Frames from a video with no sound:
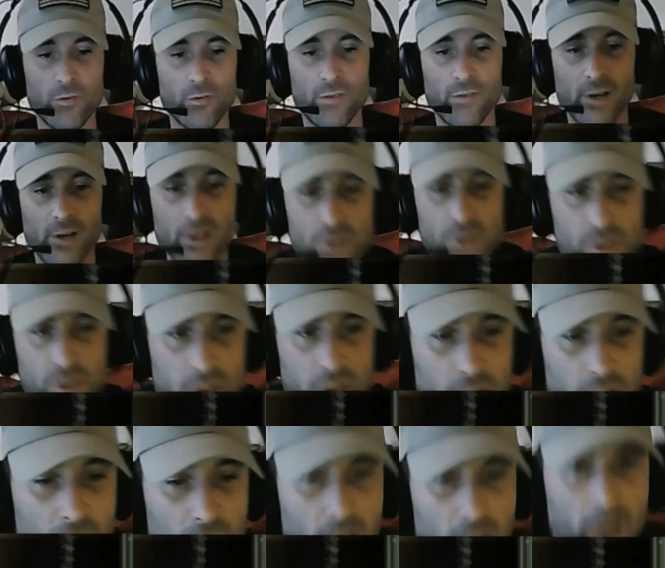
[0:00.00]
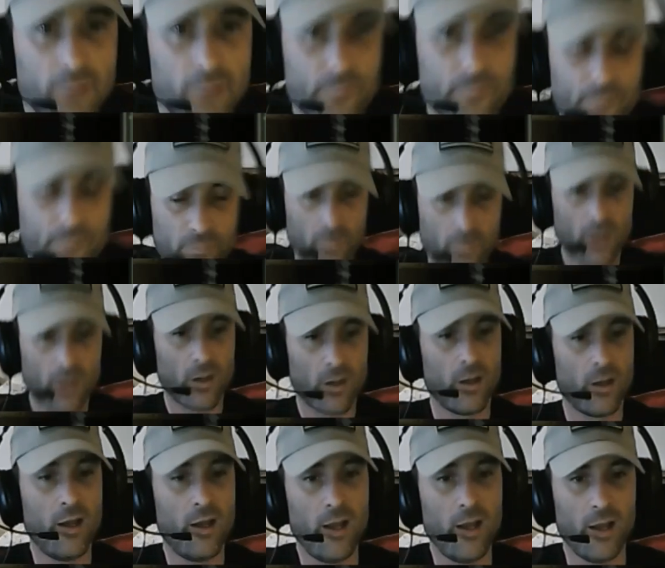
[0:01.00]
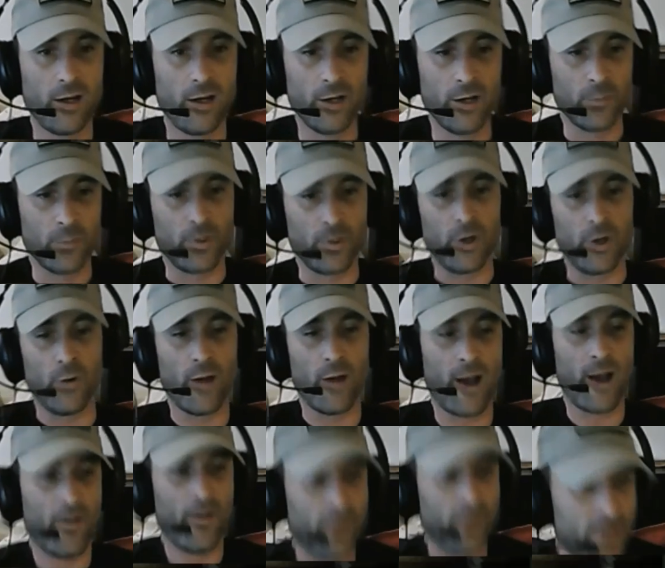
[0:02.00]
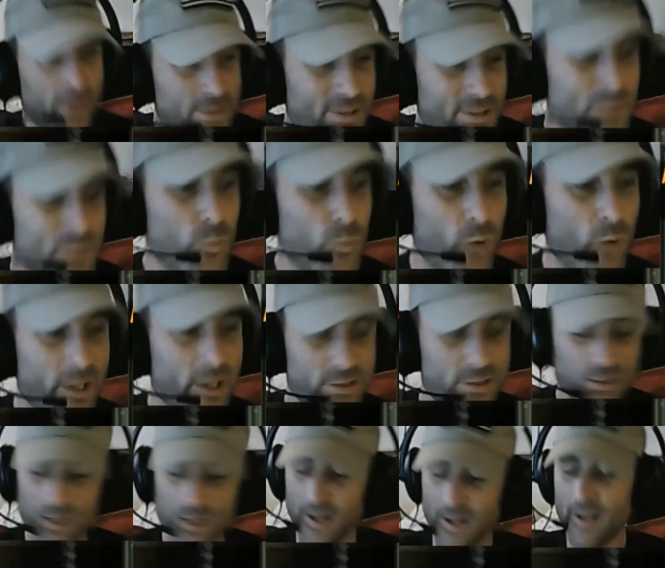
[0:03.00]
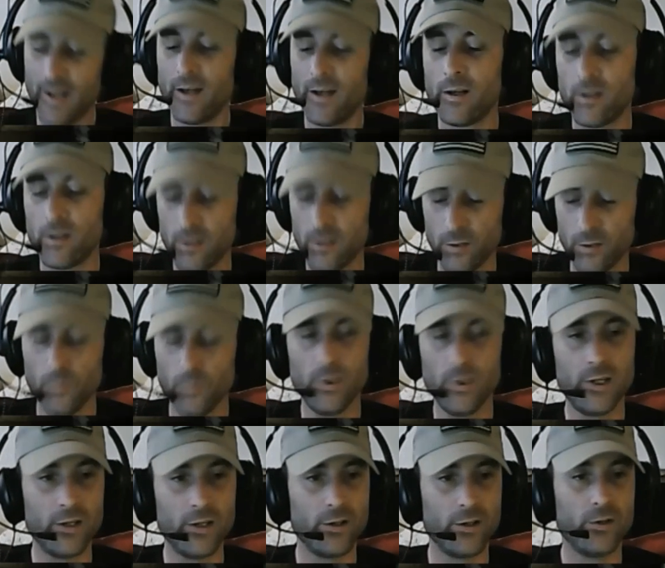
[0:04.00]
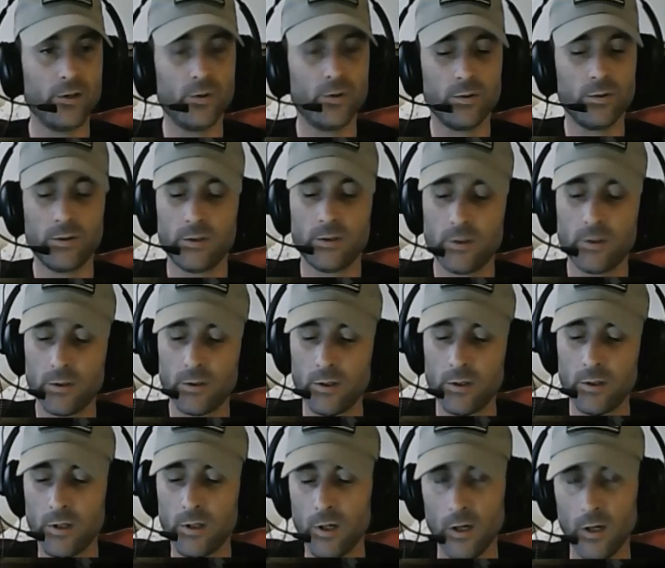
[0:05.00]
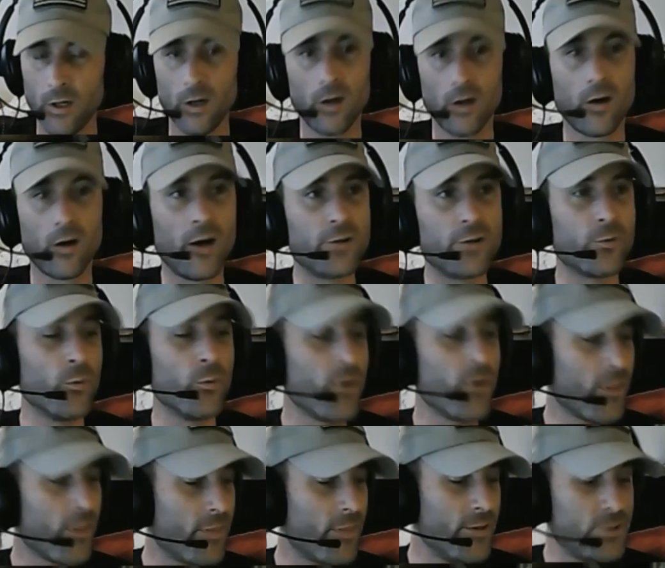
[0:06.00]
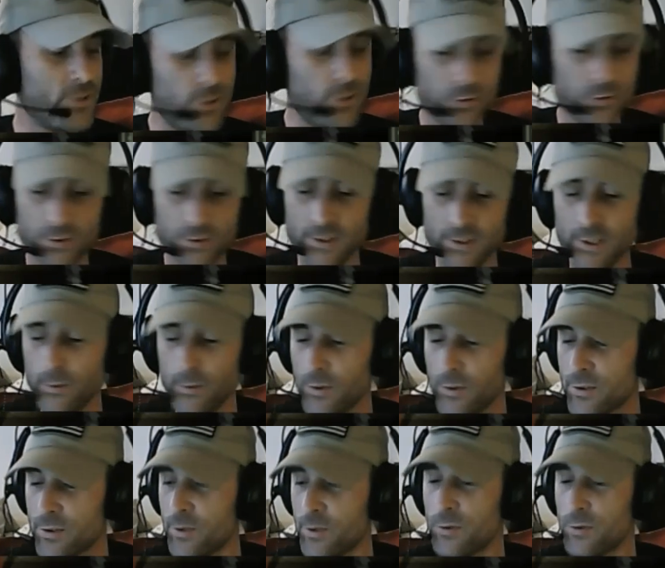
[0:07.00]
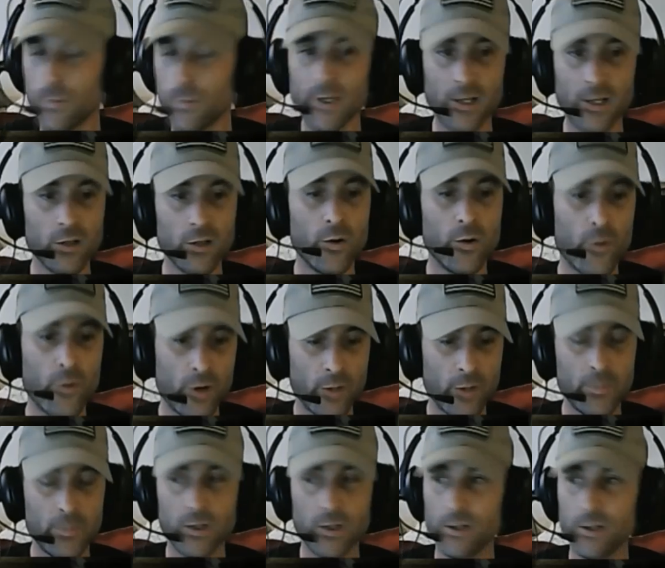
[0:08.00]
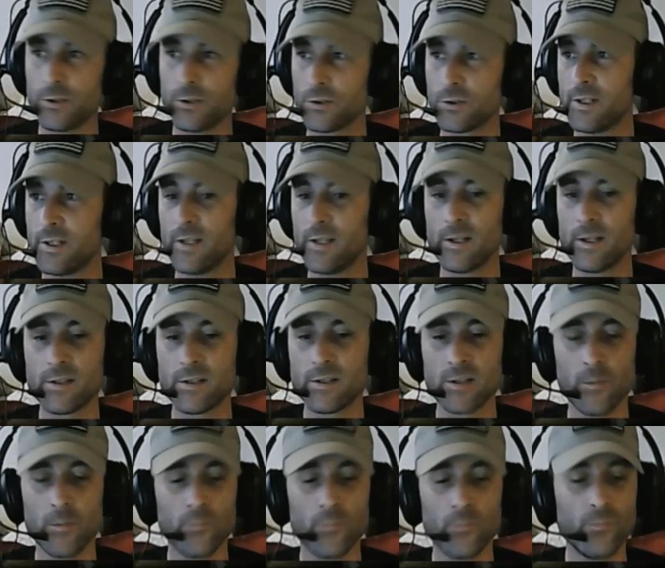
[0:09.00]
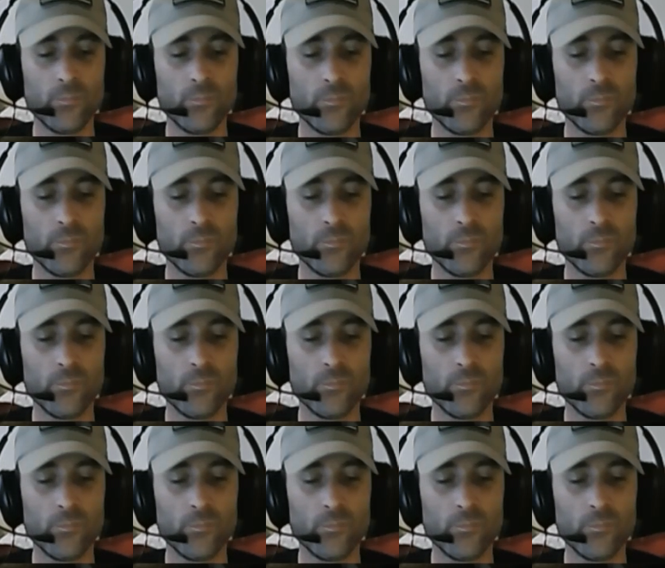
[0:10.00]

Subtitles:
and we're finished. And here we go, out into the wasteland we go. Alright, so one of the things you'll see as soon as we get loaded up here is you'll see that